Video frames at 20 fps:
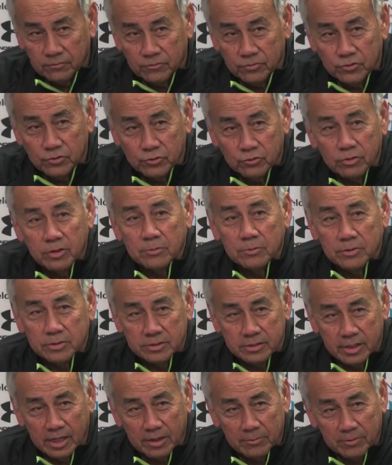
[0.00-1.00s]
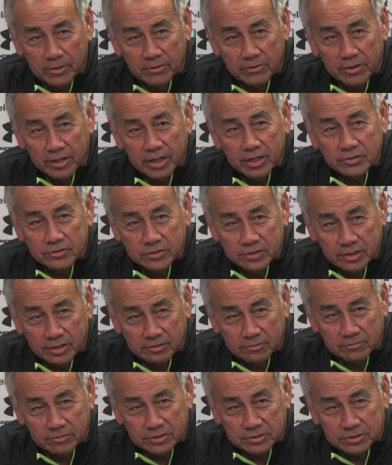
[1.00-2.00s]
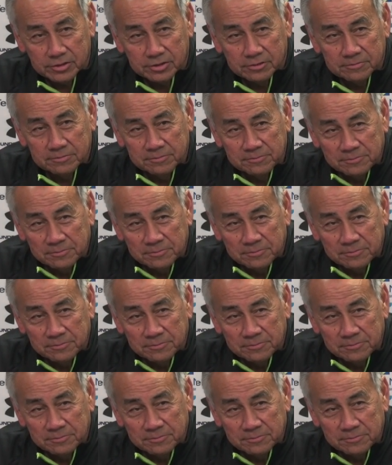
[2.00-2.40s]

If you showed up on time, I already answered that question.